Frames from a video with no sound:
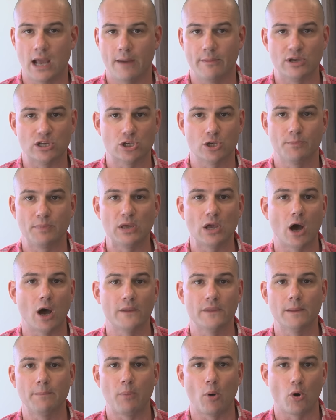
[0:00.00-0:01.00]
coming to
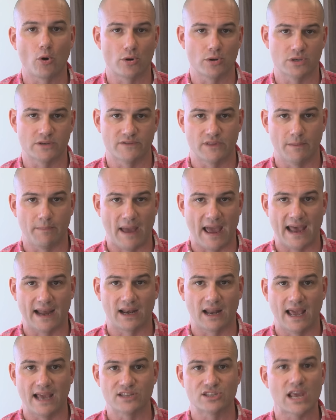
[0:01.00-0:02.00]
beyond the borders of the
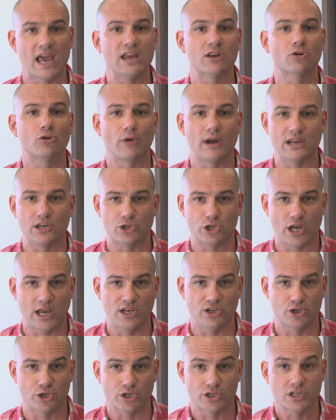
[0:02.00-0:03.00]
Badlands and great
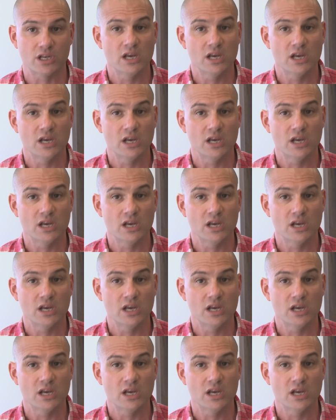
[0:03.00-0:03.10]
changes.